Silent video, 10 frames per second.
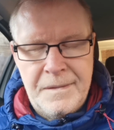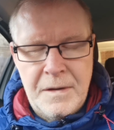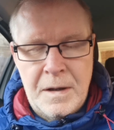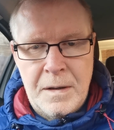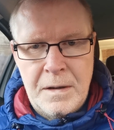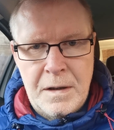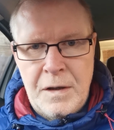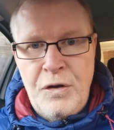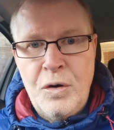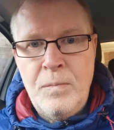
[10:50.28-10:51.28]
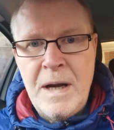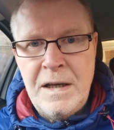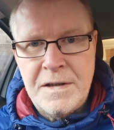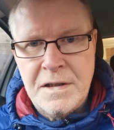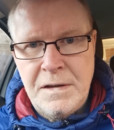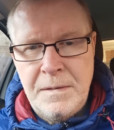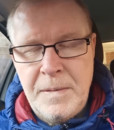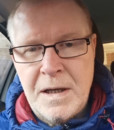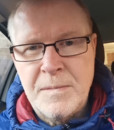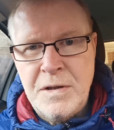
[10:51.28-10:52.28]
a normality. It
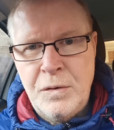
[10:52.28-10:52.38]
becomes